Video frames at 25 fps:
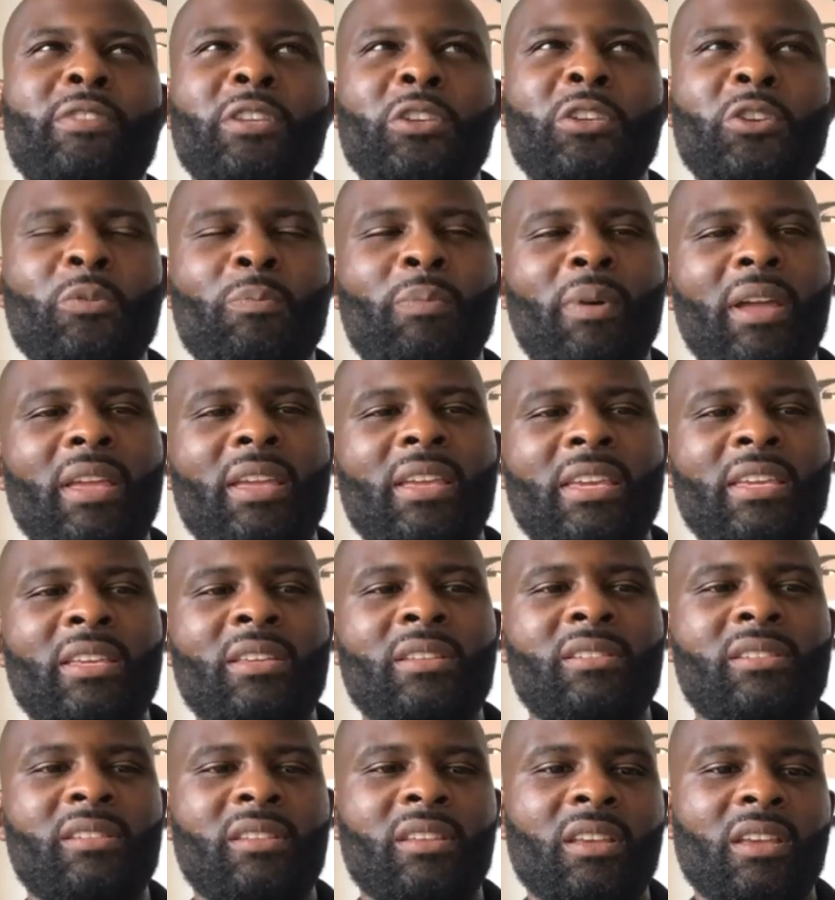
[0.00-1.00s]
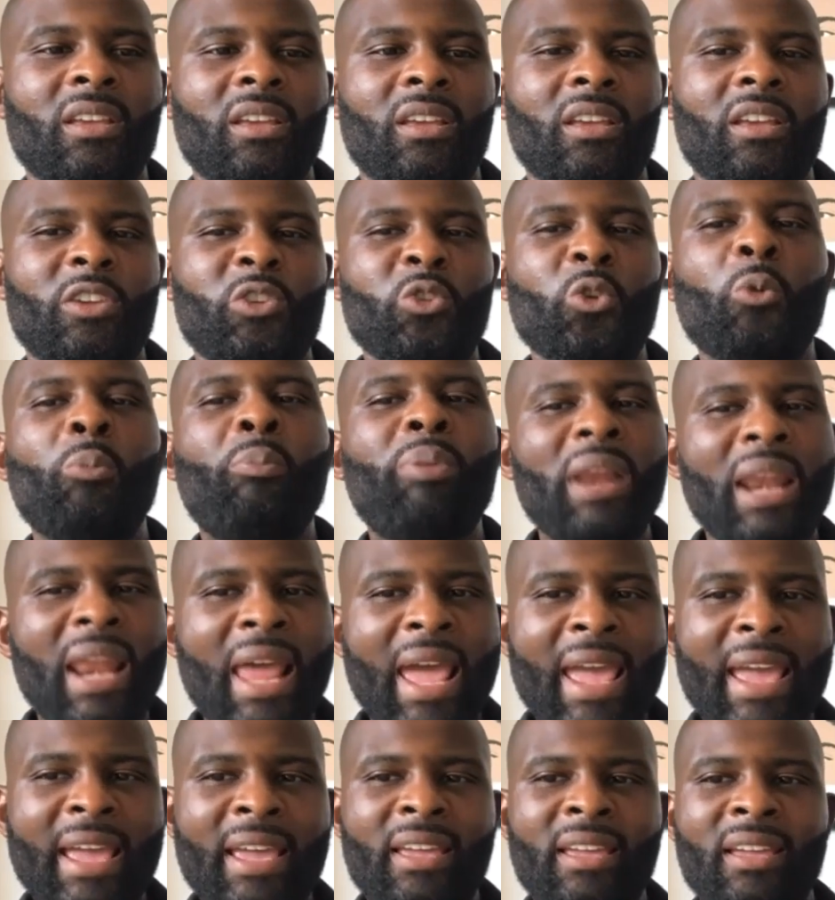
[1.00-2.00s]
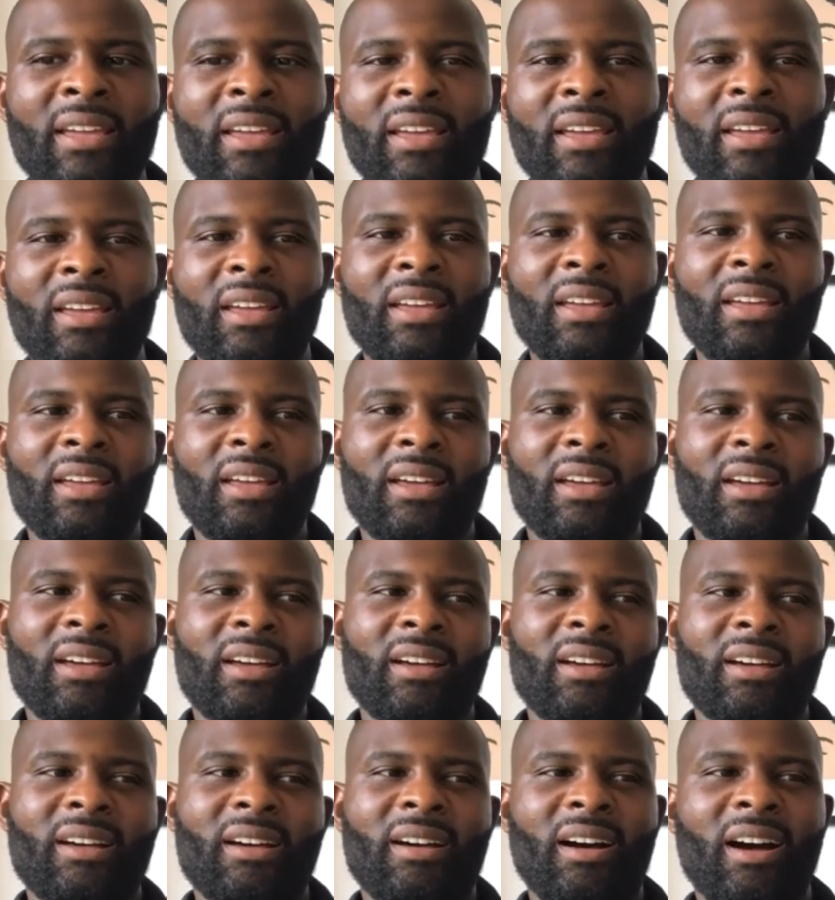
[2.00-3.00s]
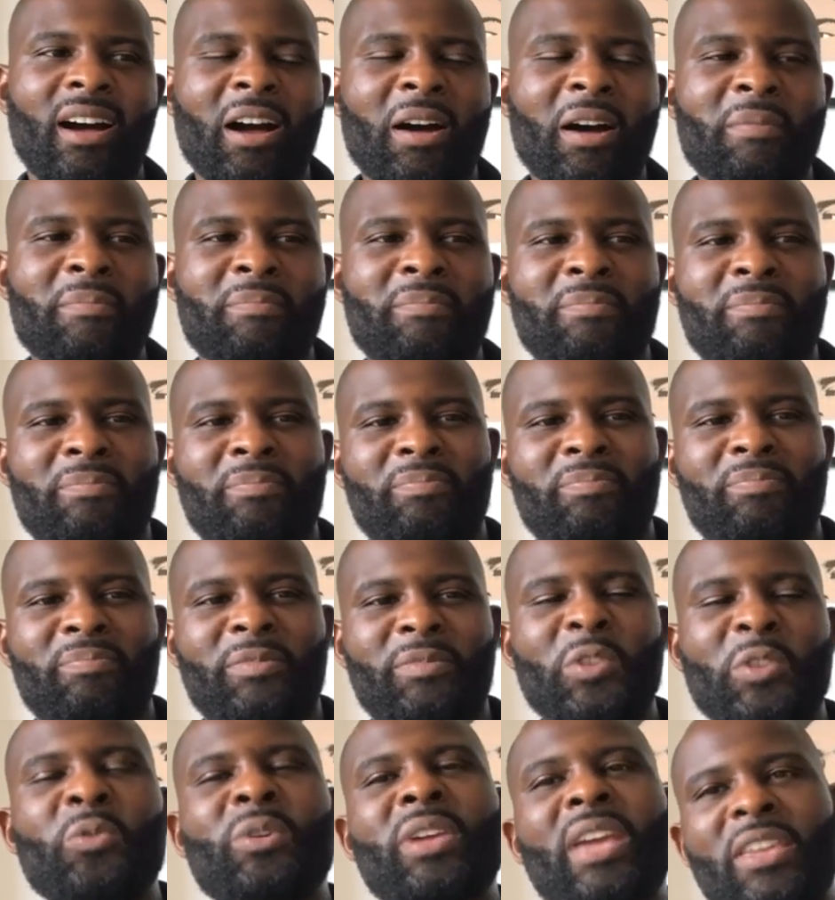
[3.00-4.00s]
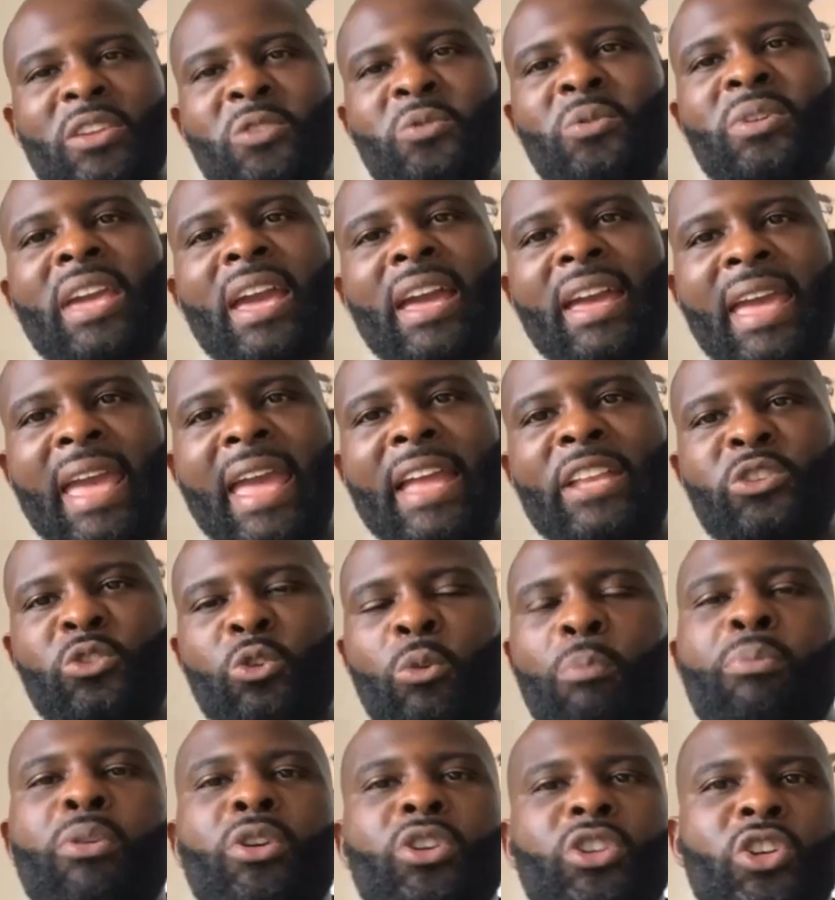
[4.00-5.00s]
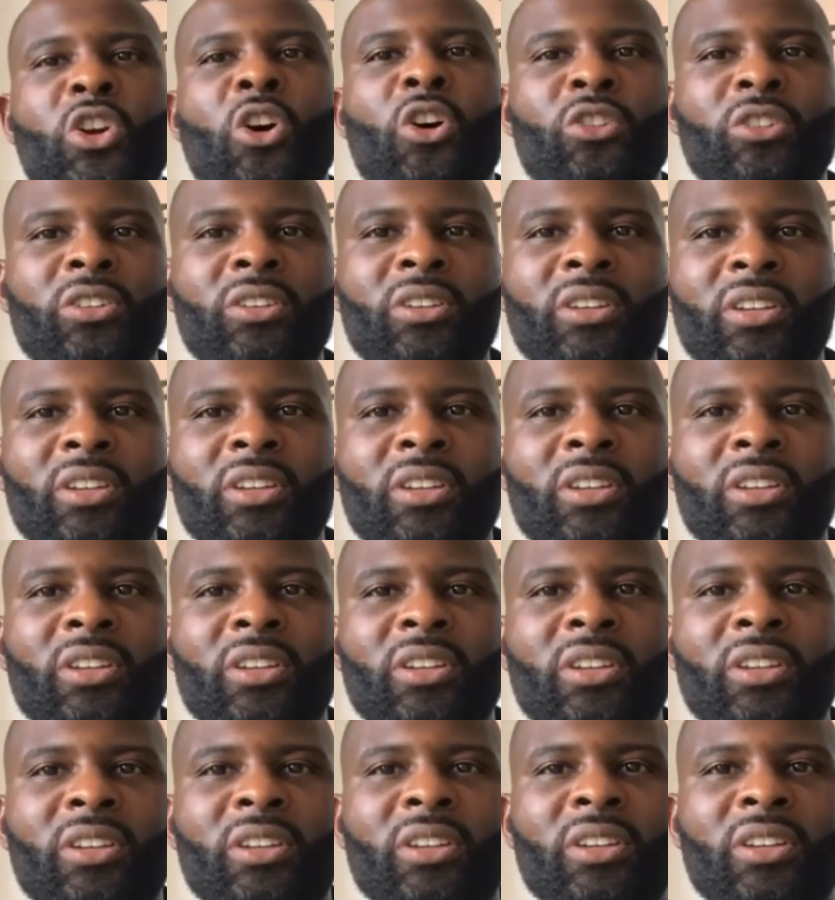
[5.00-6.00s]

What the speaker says: you, but you'll play. You'll get ahead. You'll push on, but he's